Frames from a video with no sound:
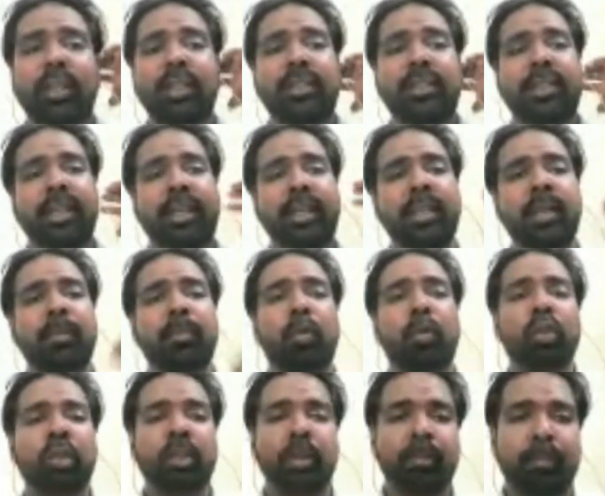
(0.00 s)
these things, and
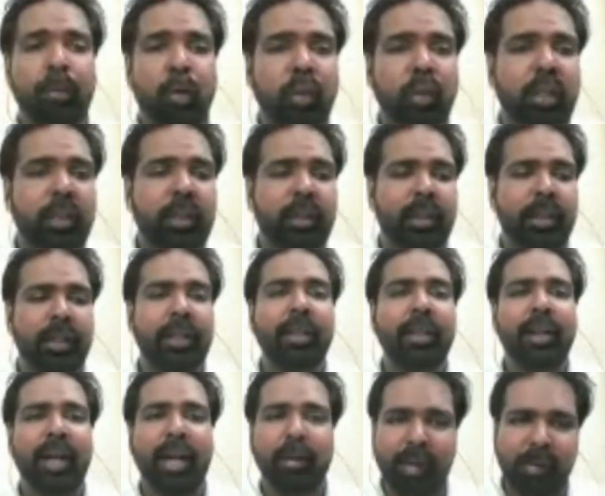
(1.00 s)
most importantly,
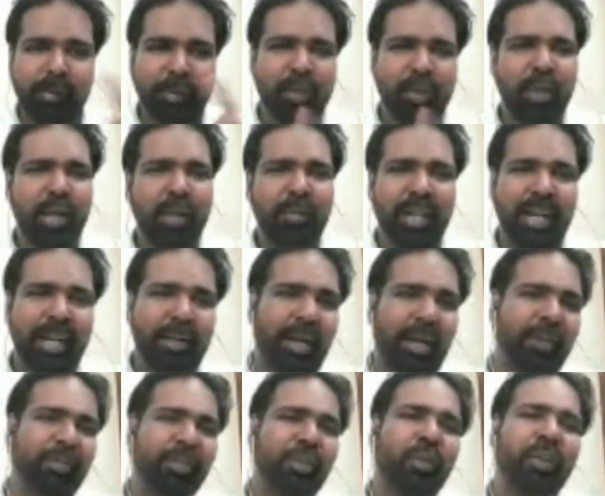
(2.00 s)
I, I was I,
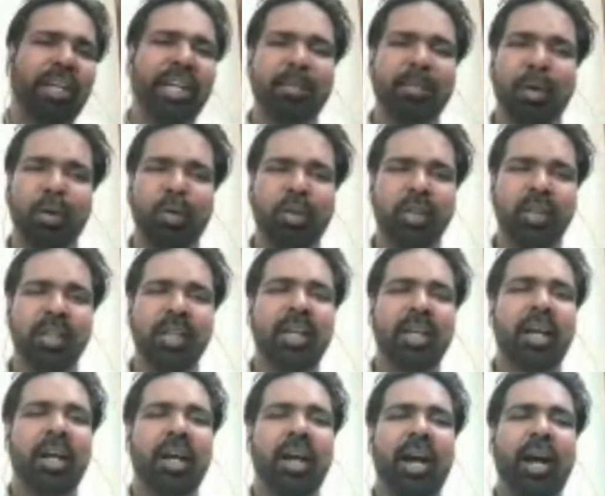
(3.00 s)
I was talking about
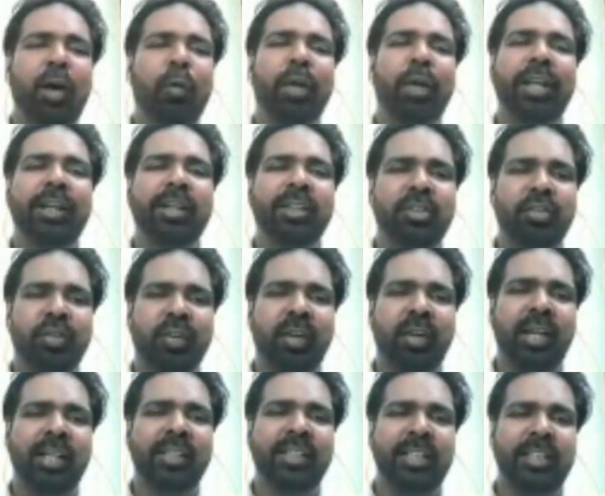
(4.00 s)
how
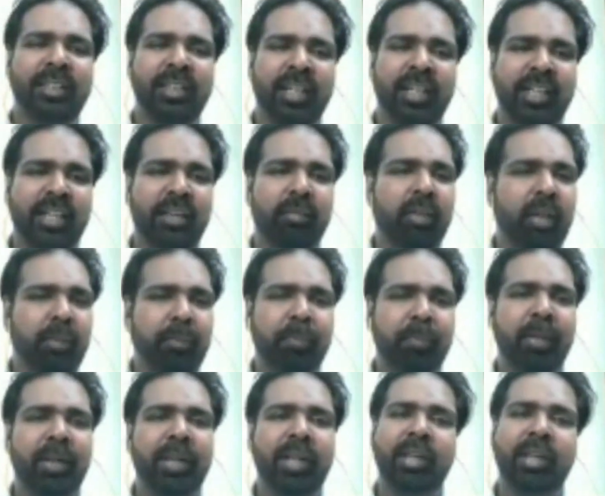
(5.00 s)
industrialization and
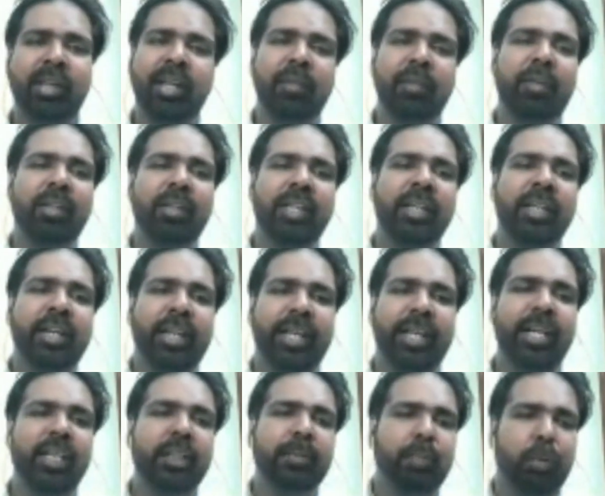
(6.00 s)
development and everything
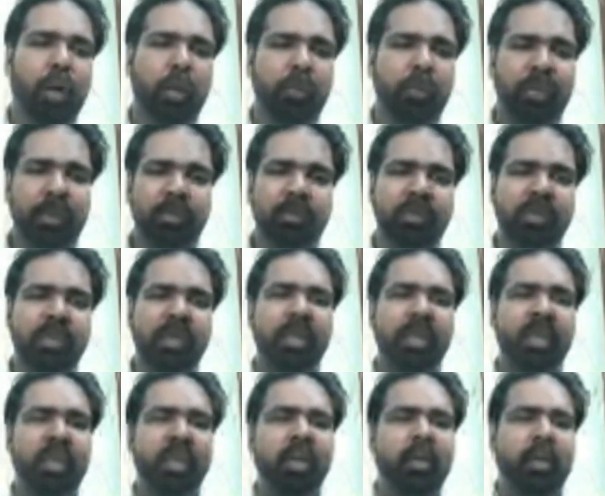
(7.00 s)
creates problems
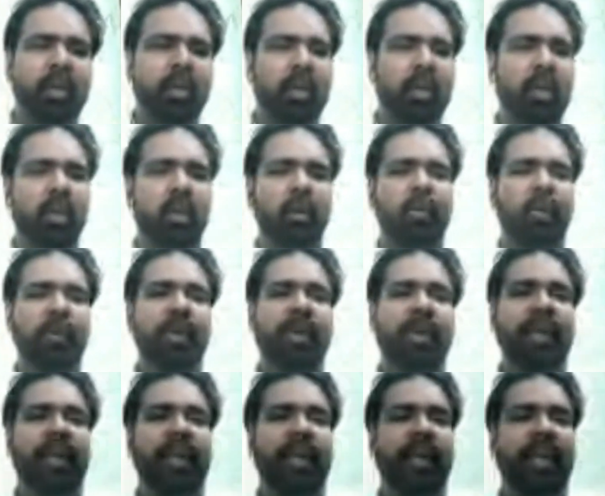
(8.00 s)
uh, from
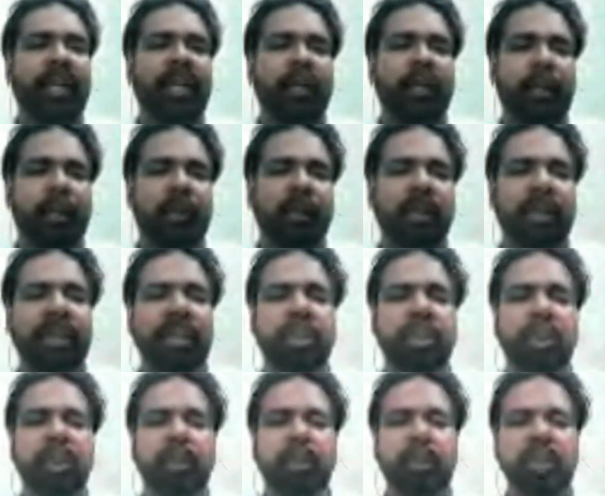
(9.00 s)
a from the
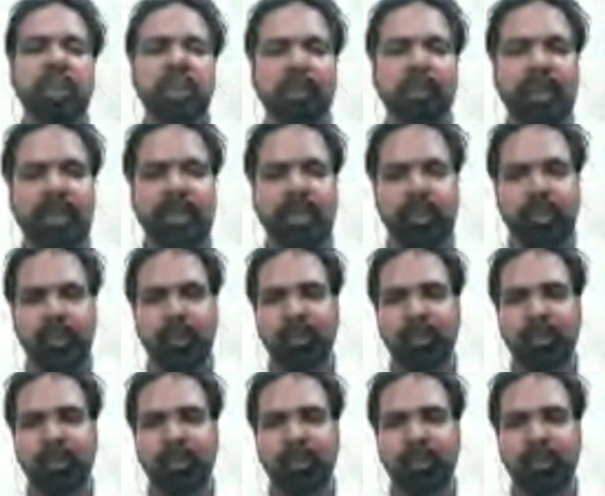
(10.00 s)
nature's perspective.